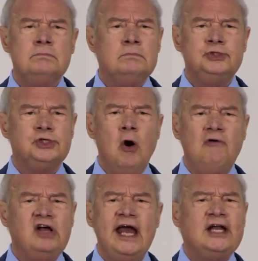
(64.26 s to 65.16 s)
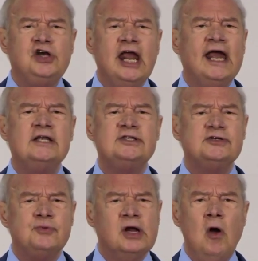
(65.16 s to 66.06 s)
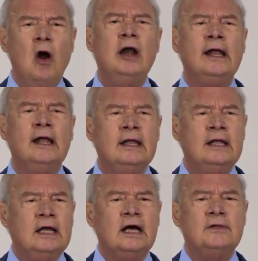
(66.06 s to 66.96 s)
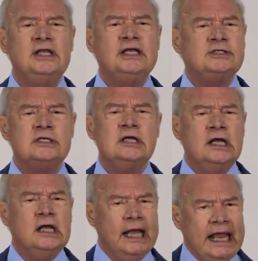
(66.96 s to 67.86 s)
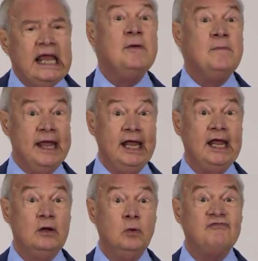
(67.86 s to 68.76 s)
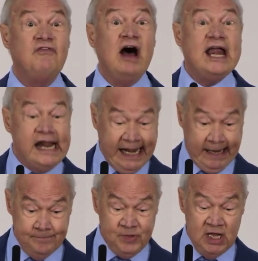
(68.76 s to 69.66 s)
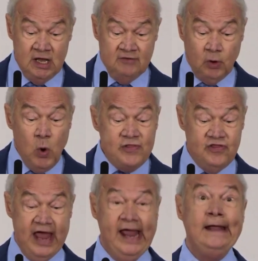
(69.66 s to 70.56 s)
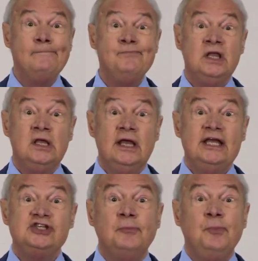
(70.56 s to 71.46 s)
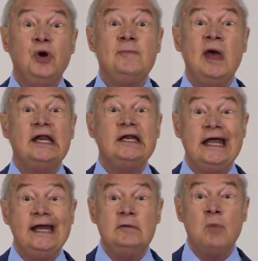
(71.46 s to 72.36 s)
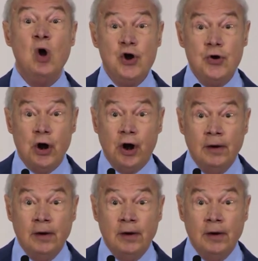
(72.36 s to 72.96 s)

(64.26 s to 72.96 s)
Jehovah educates us regarding uh, this enemy we're fighting. For one thing, he's a premeditated murderer.